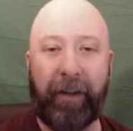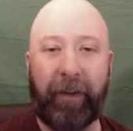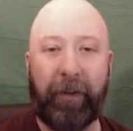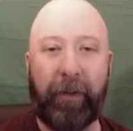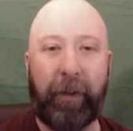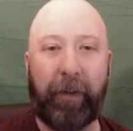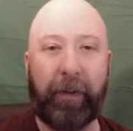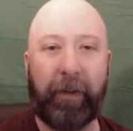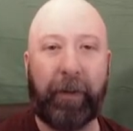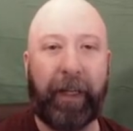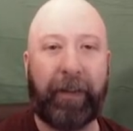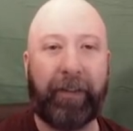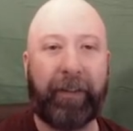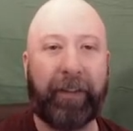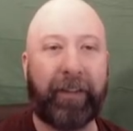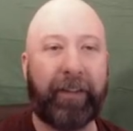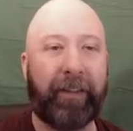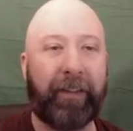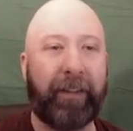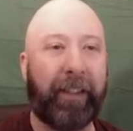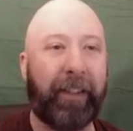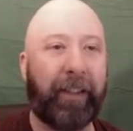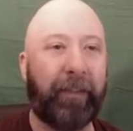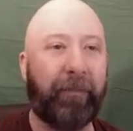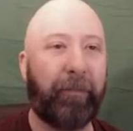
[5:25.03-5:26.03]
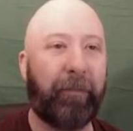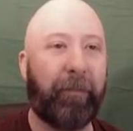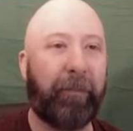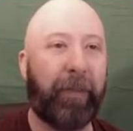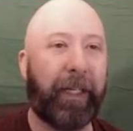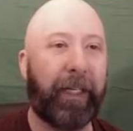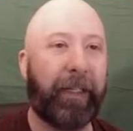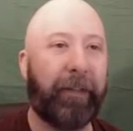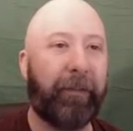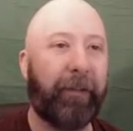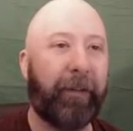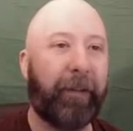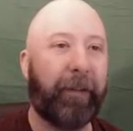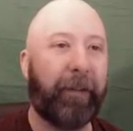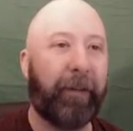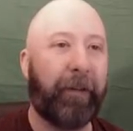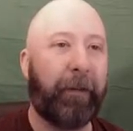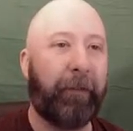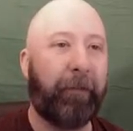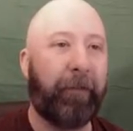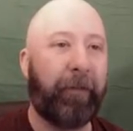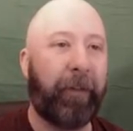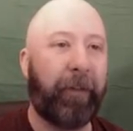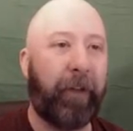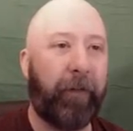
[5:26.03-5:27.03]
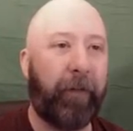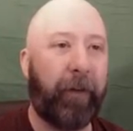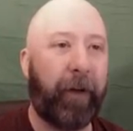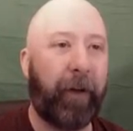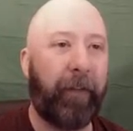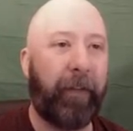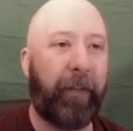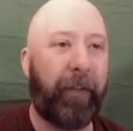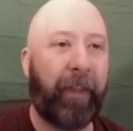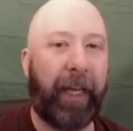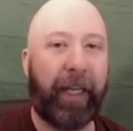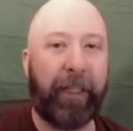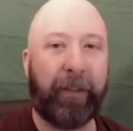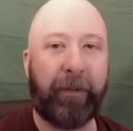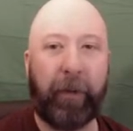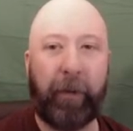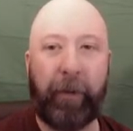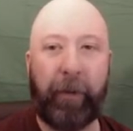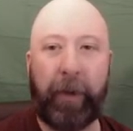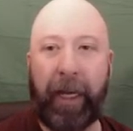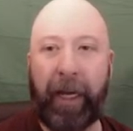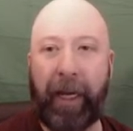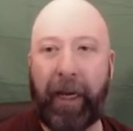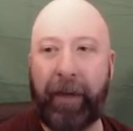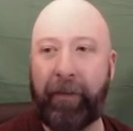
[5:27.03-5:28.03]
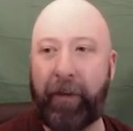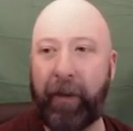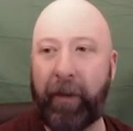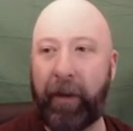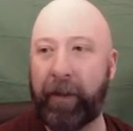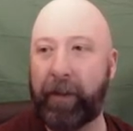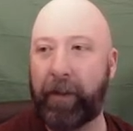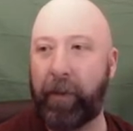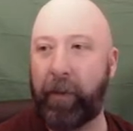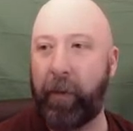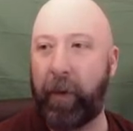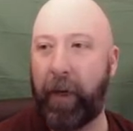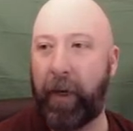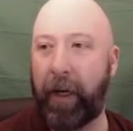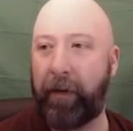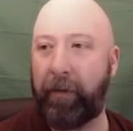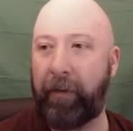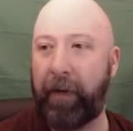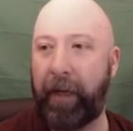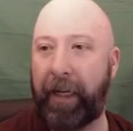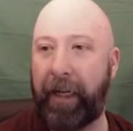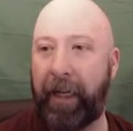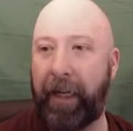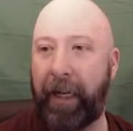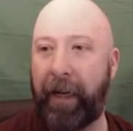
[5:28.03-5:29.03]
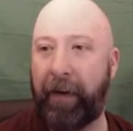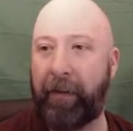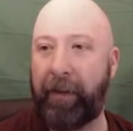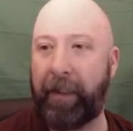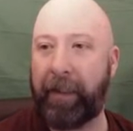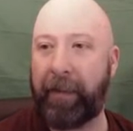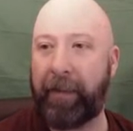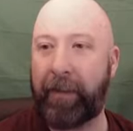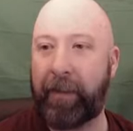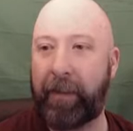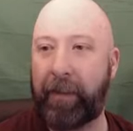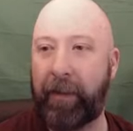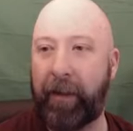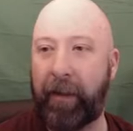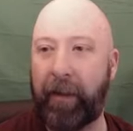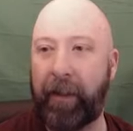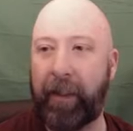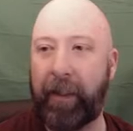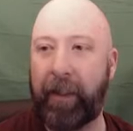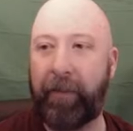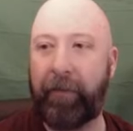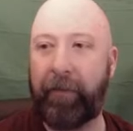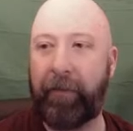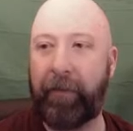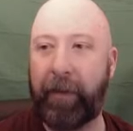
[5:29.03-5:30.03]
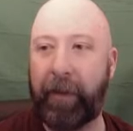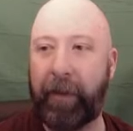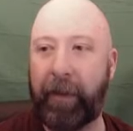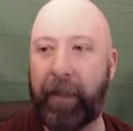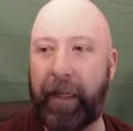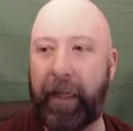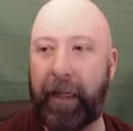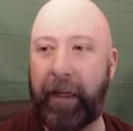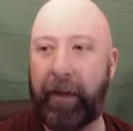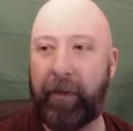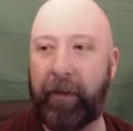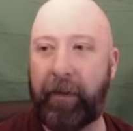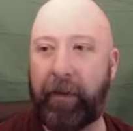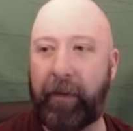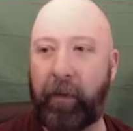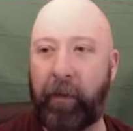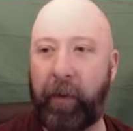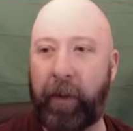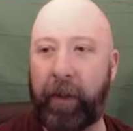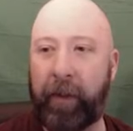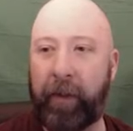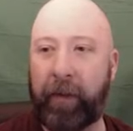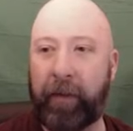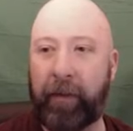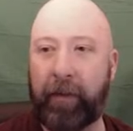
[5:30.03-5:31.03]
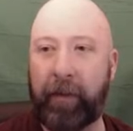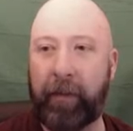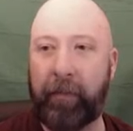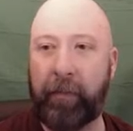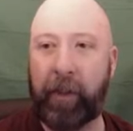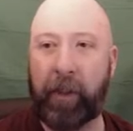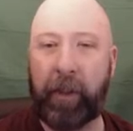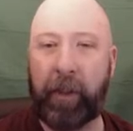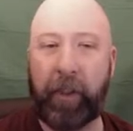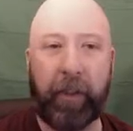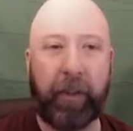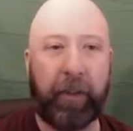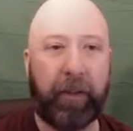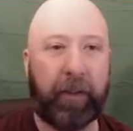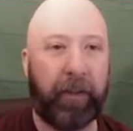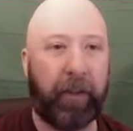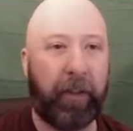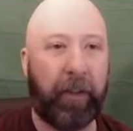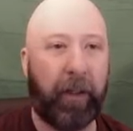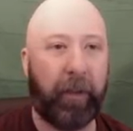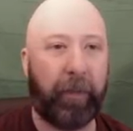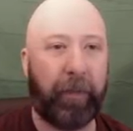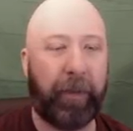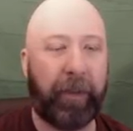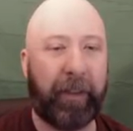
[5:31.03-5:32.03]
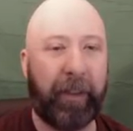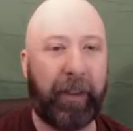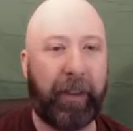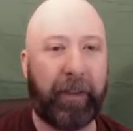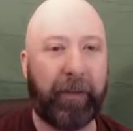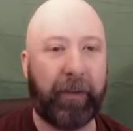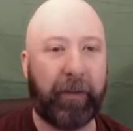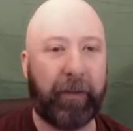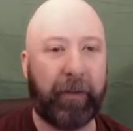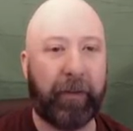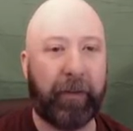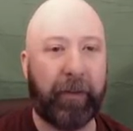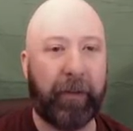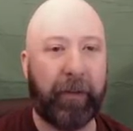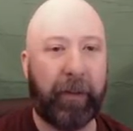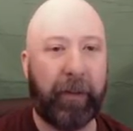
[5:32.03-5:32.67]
we will have to see. But so far, that is what we have. Our squad right now is starting to fill out with some good star potential.